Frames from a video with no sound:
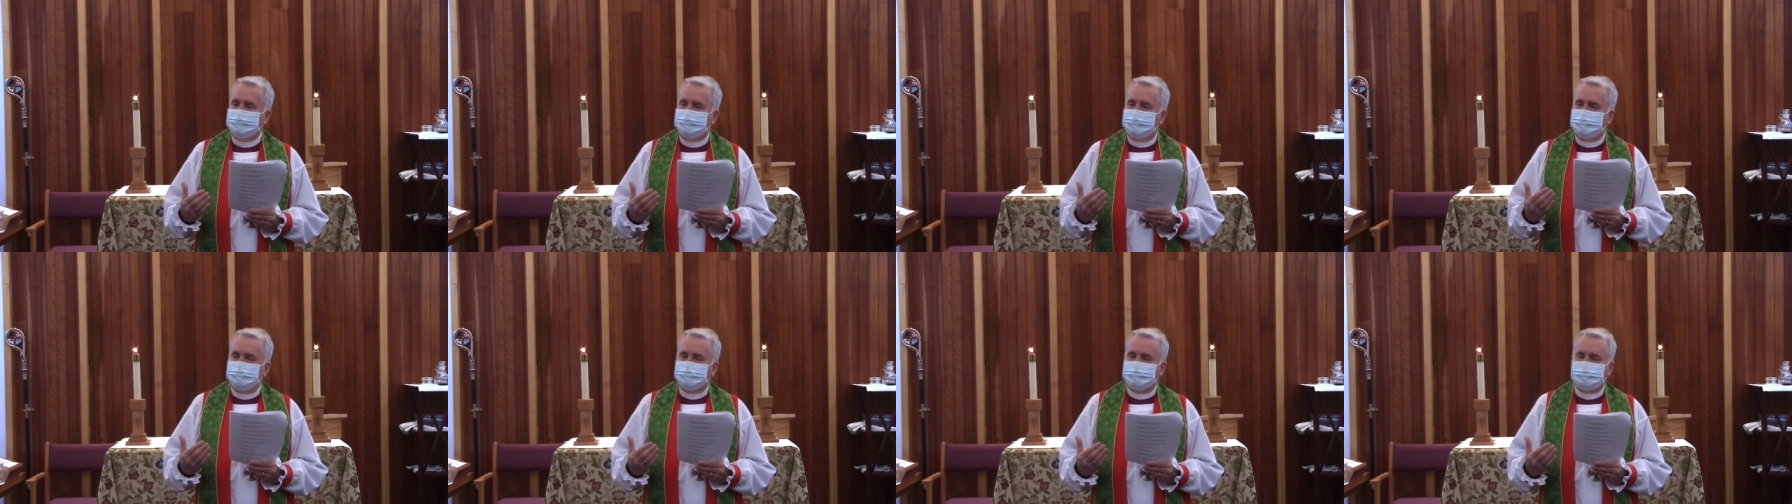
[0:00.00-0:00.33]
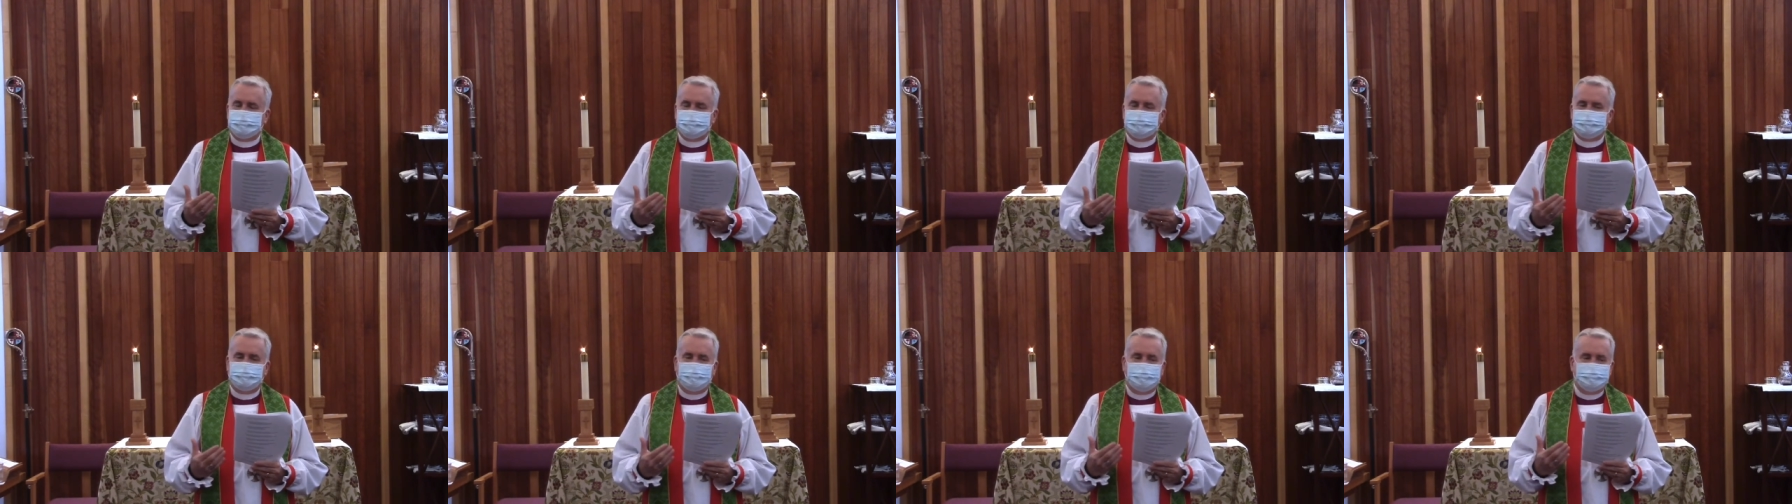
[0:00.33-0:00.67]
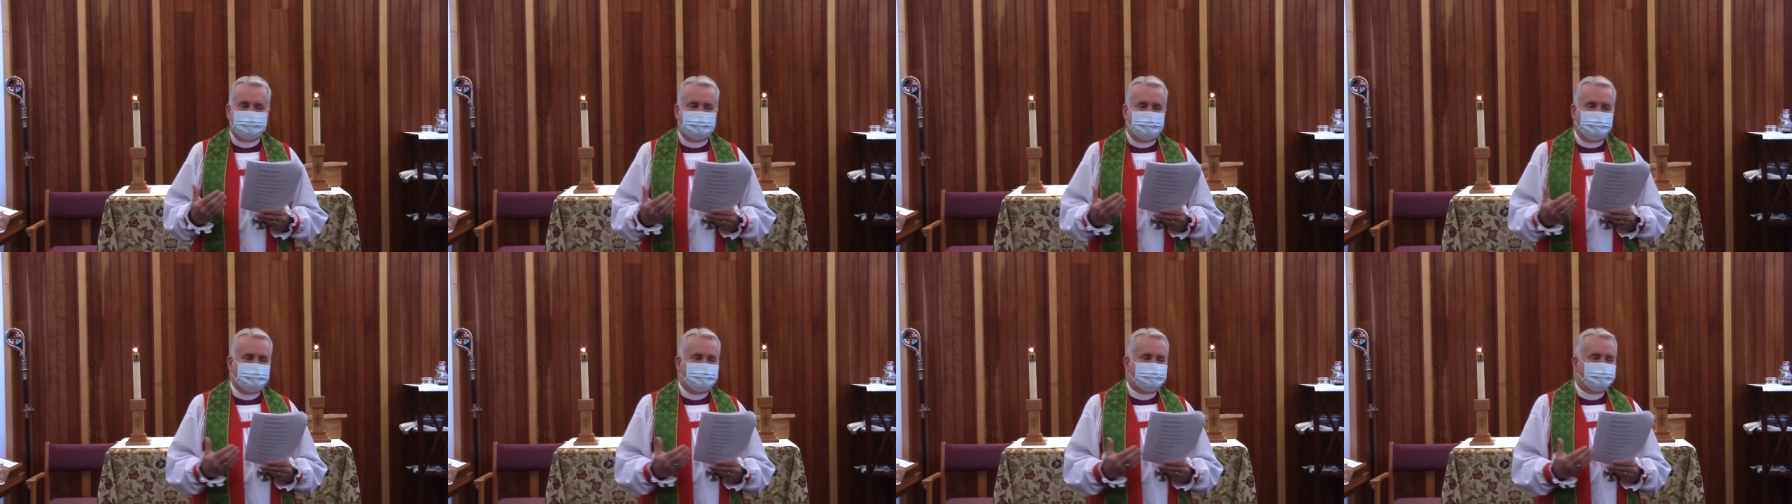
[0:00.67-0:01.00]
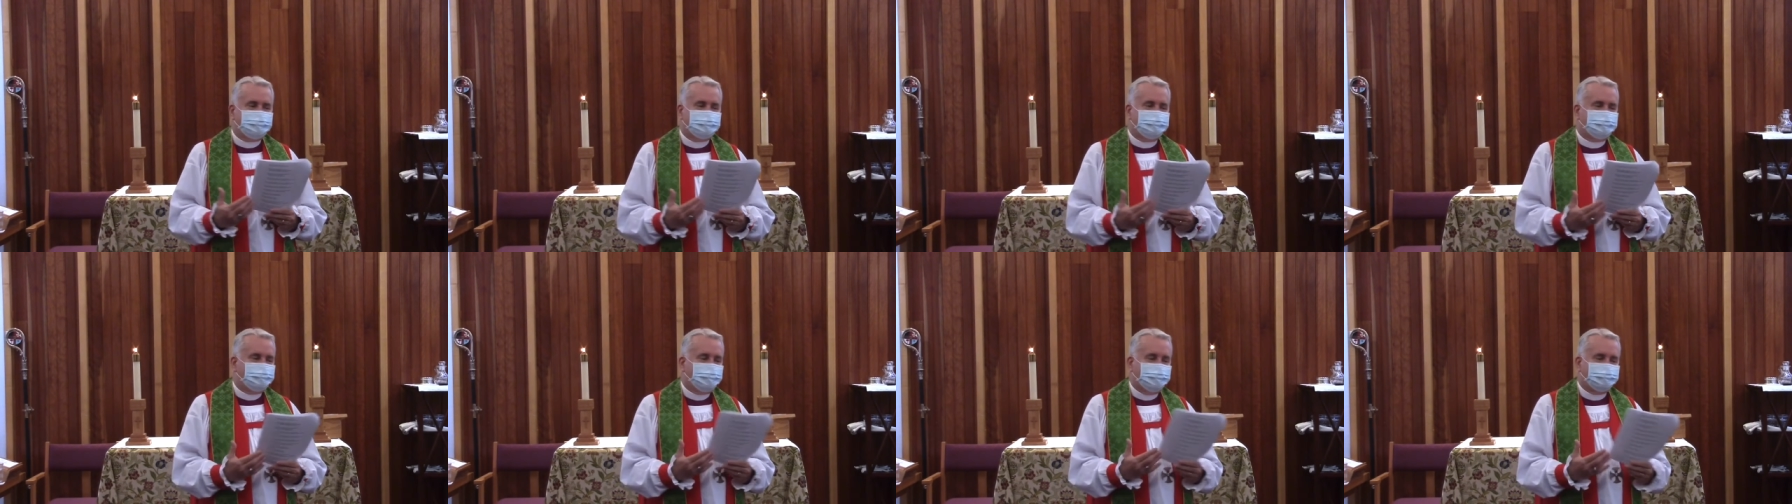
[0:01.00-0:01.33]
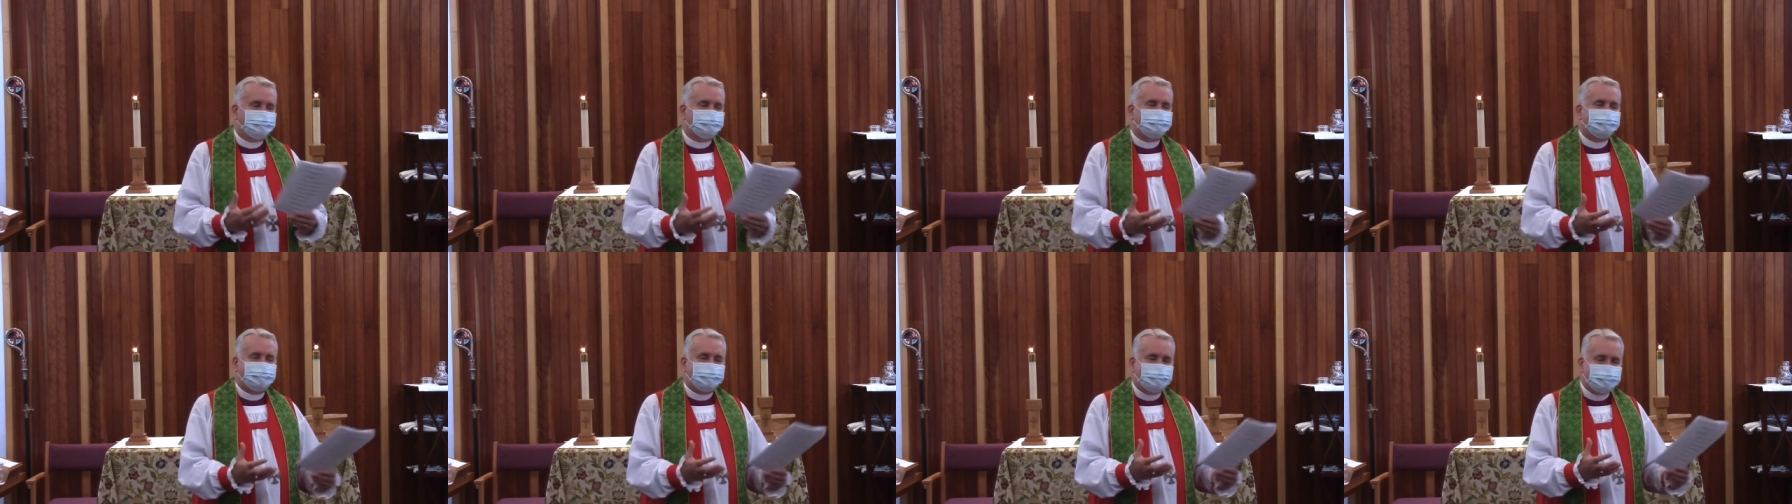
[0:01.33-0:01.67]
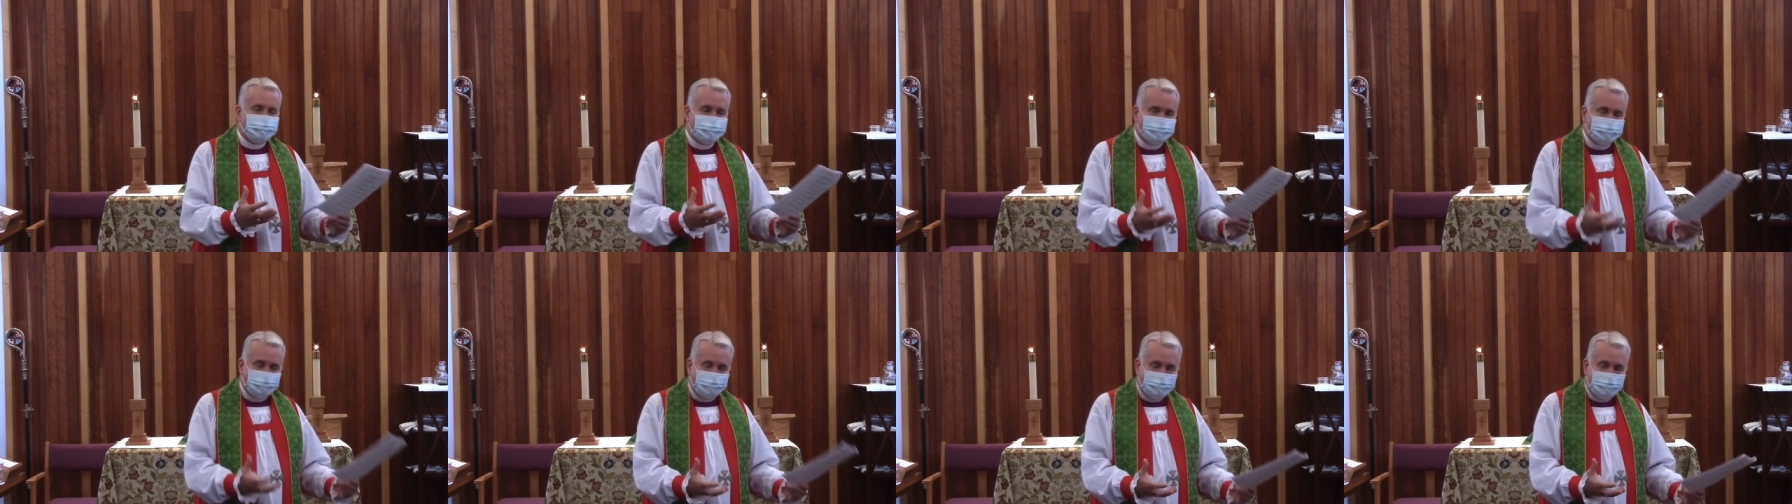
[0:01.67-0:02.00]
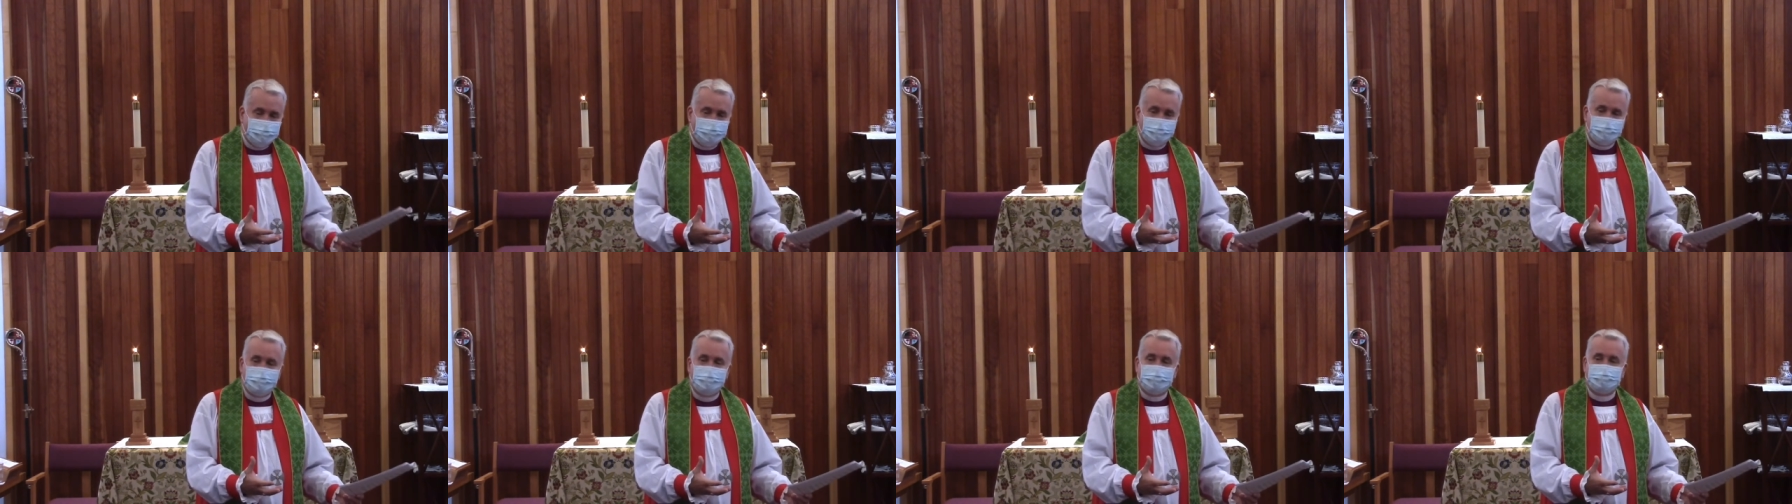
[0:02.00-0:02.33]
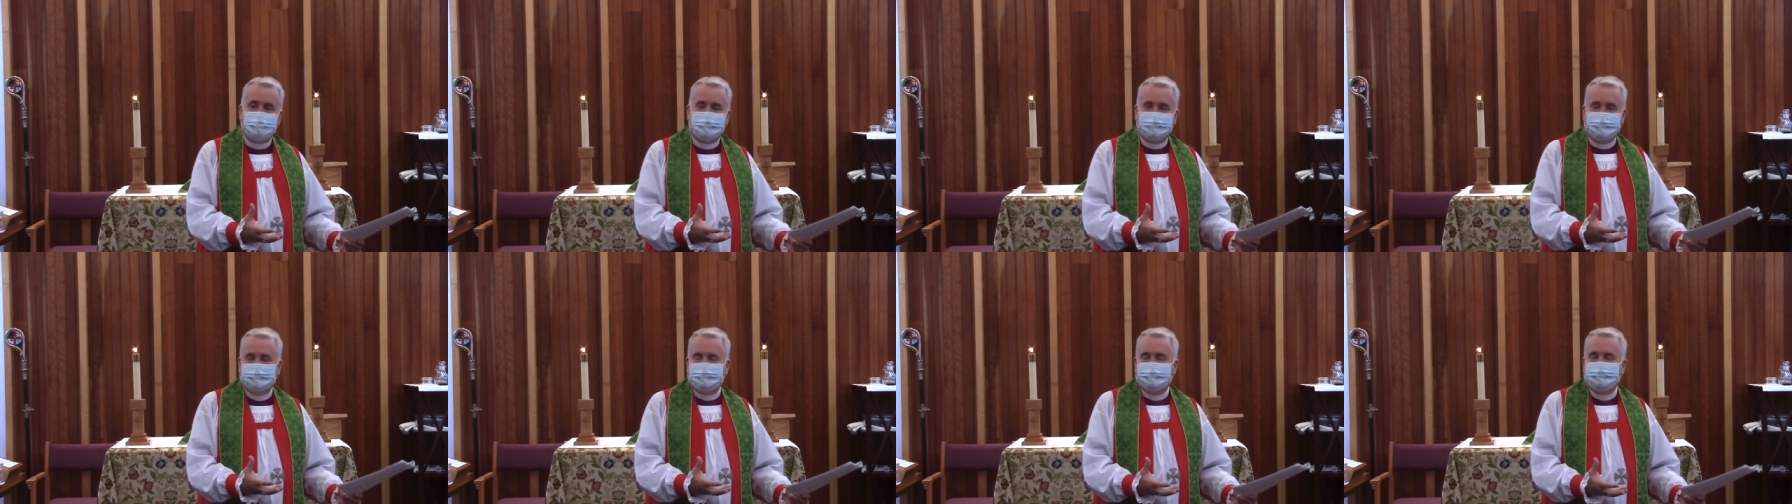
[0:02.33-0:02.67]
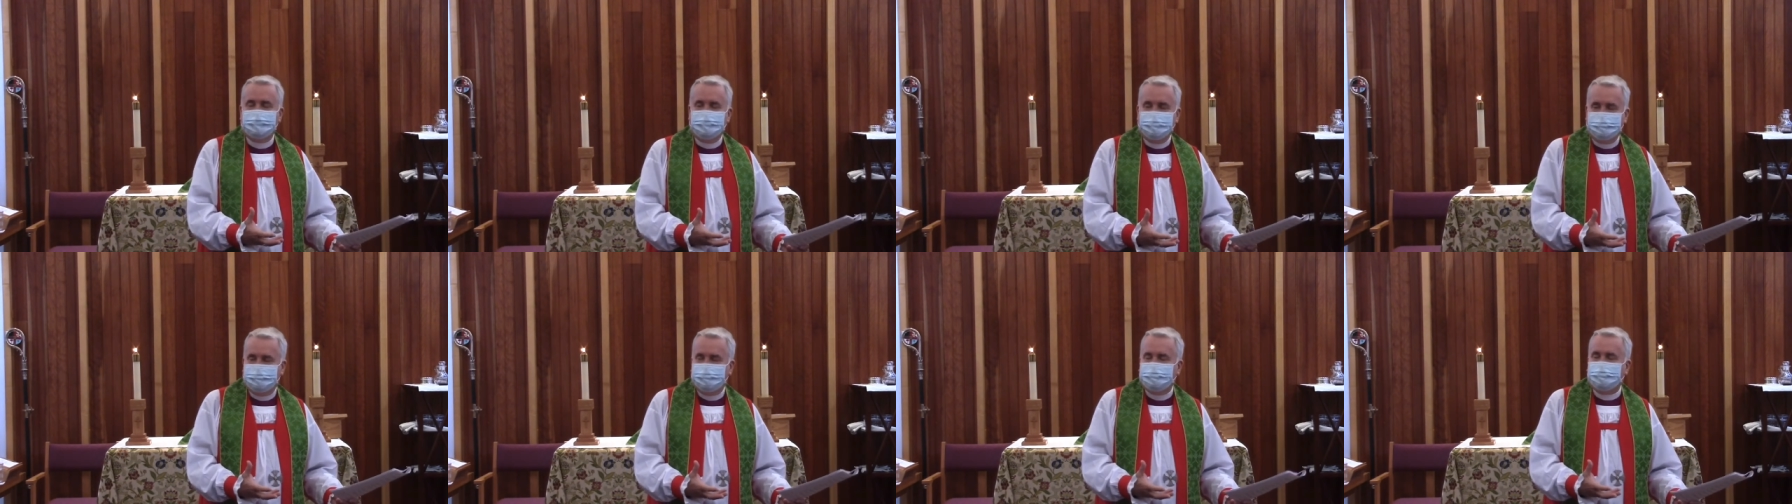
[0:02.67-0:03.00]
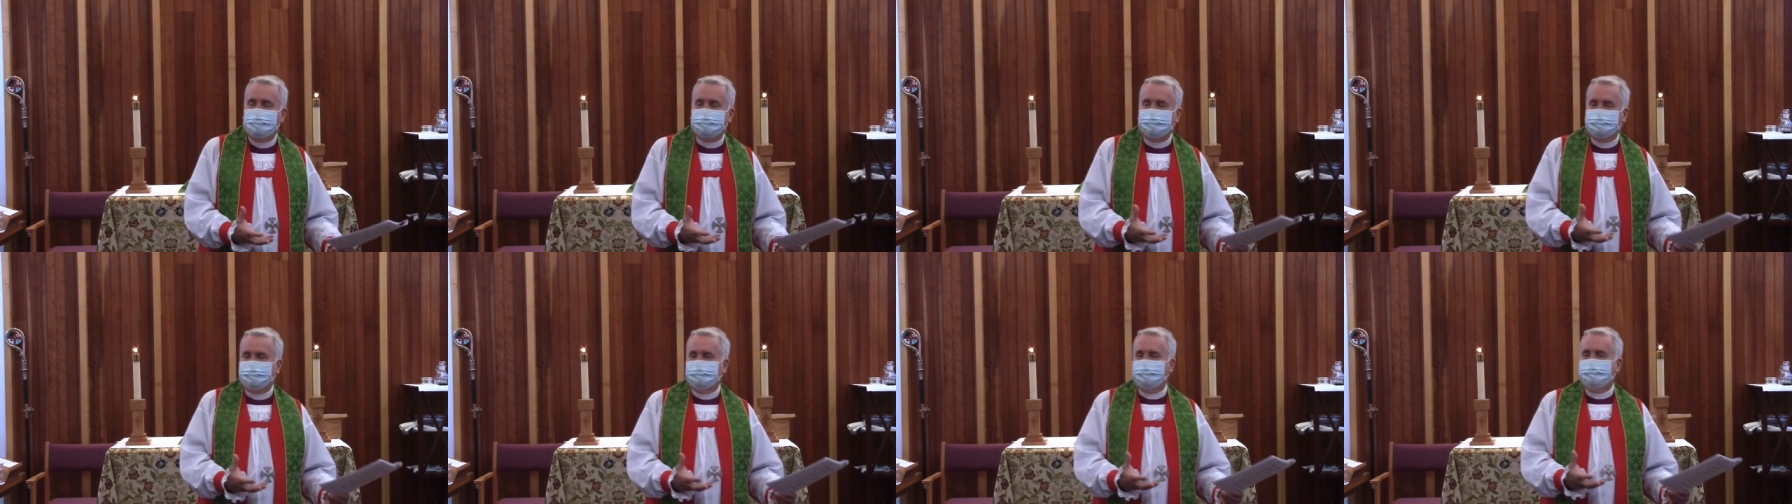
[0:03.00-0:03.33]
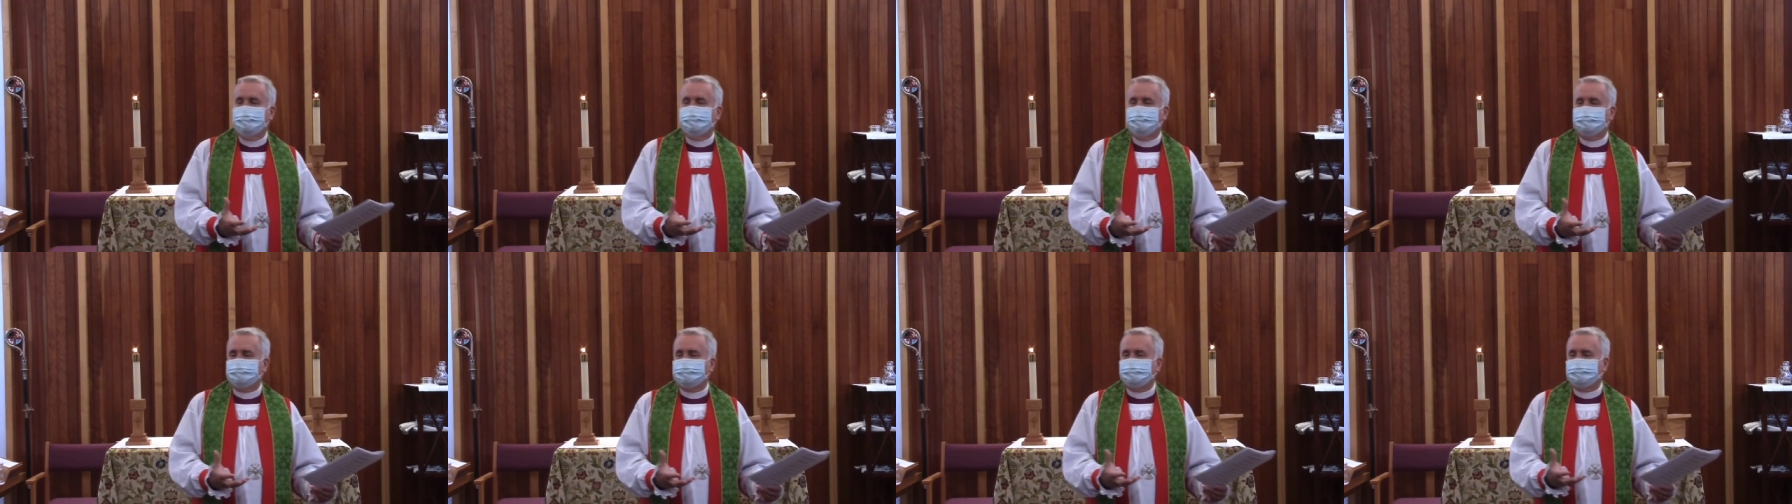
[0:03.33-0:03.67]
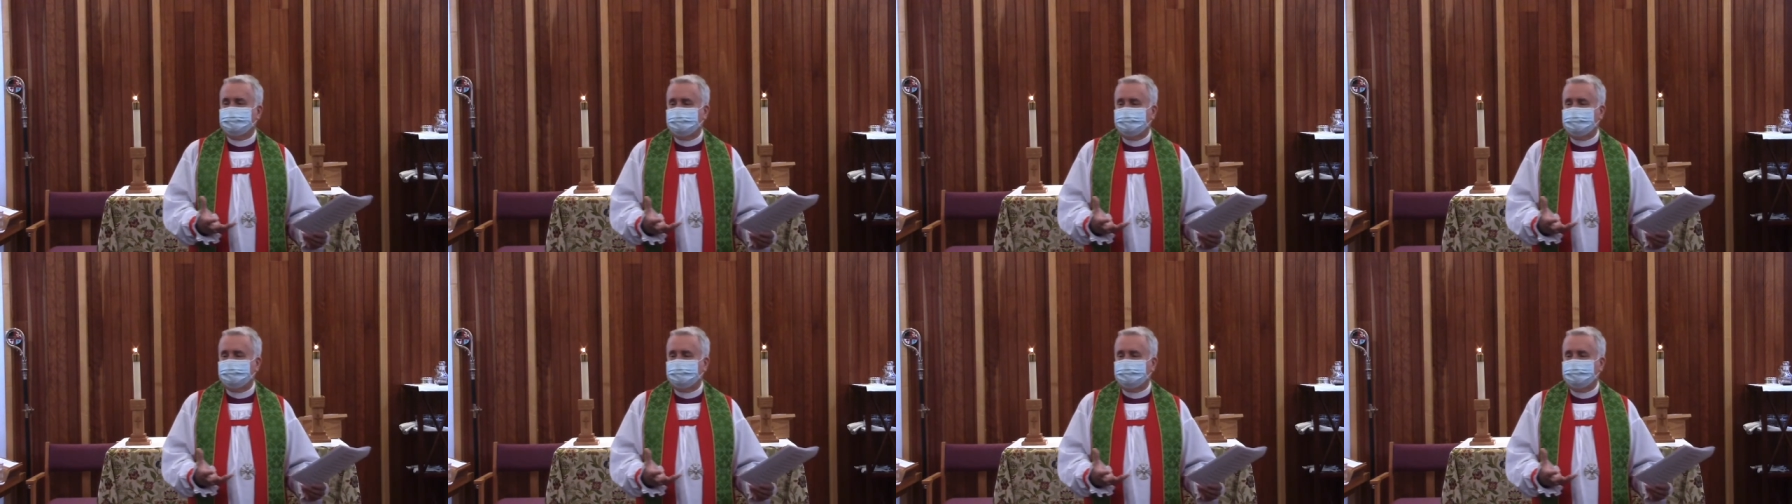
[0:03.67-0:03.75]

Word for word: which is why Jesus doesn't condemn the five friends.